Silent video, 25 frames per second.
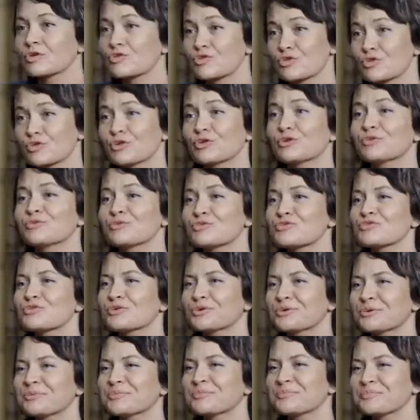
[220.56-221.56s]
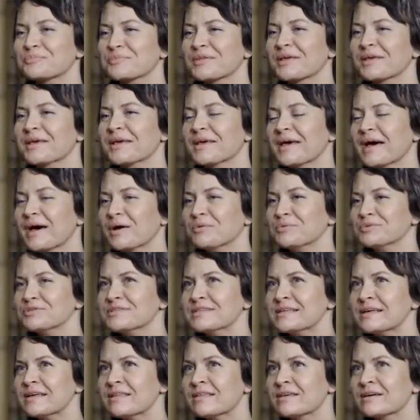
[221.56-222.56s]
Sure. I would
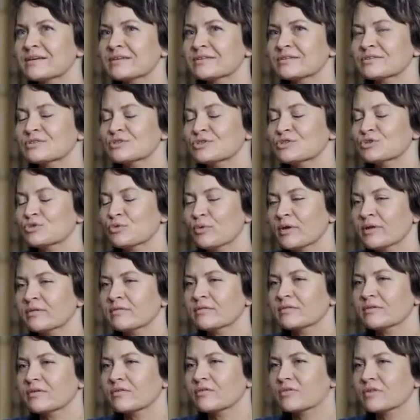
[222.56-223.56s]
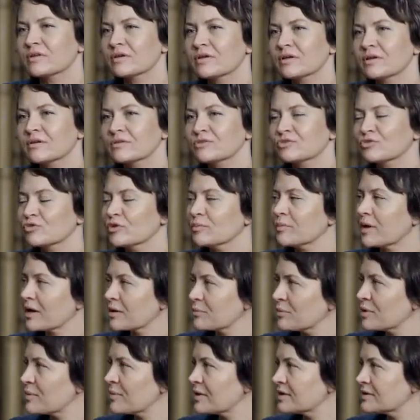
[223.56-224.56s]
say the strength of the Streamline
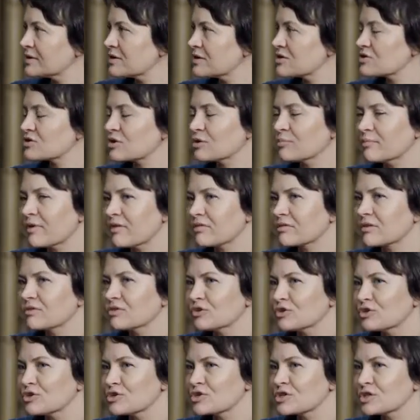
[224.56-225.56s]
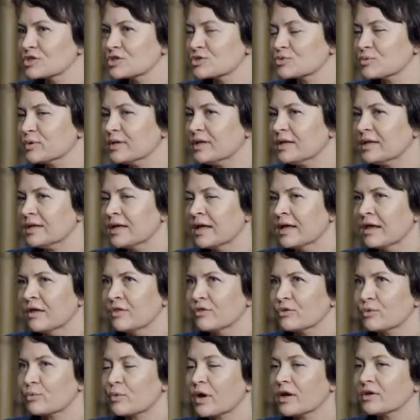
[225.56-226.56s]
implementation methodology is really
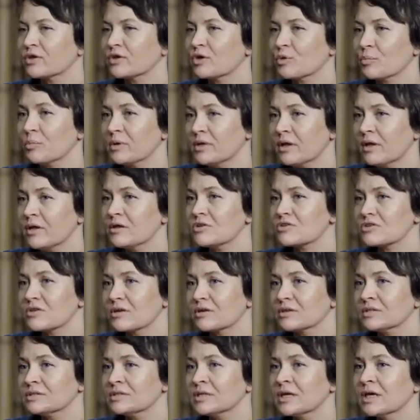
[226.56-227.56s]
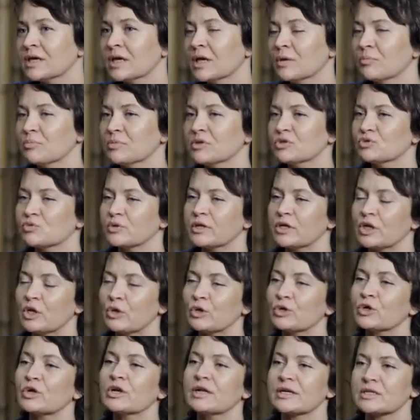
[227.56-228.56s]
the right combination between
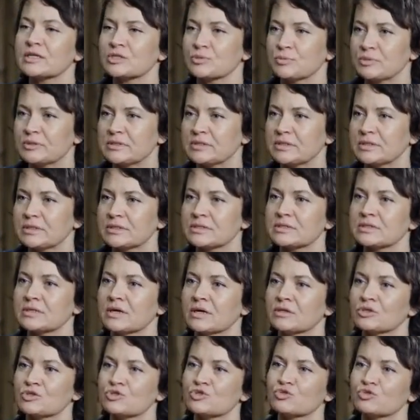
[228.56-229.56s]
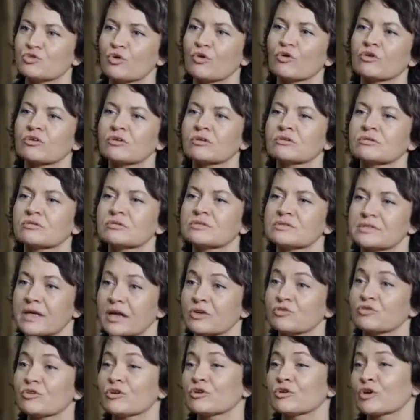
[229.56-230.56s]
local expertise and a strong
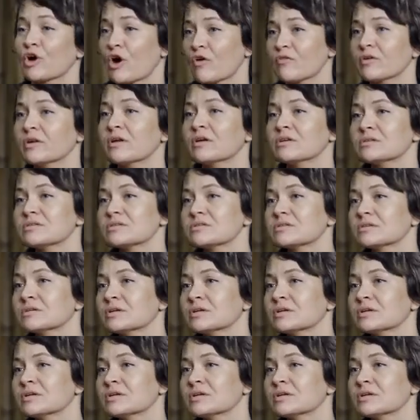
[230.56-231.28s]
central governance.